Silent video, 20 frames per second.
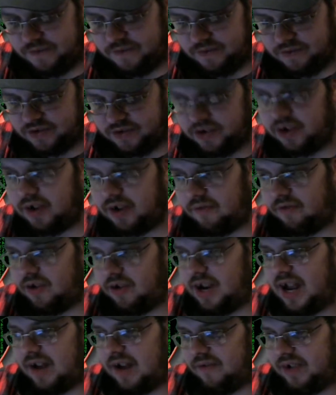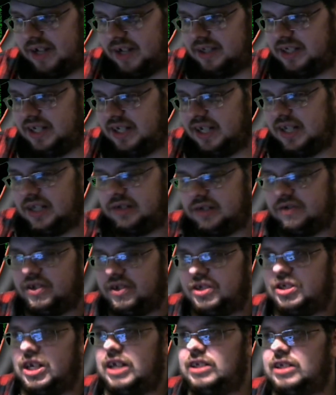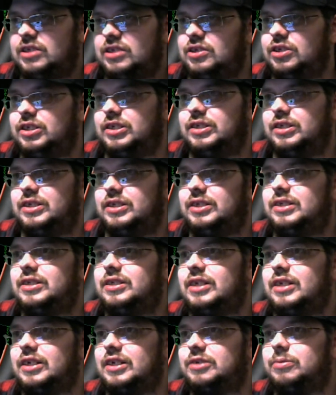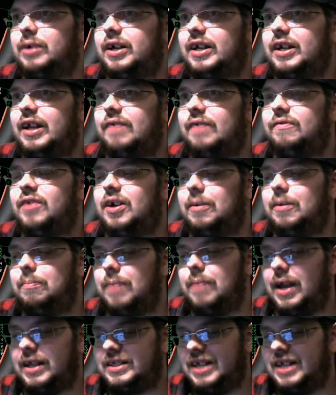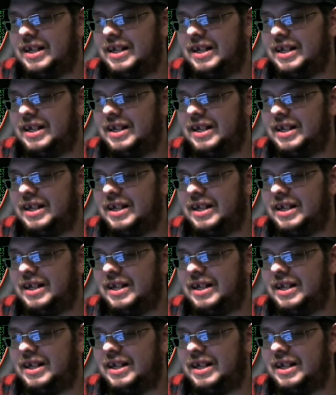sort of run out of ideas for the challenges. That's why I've not made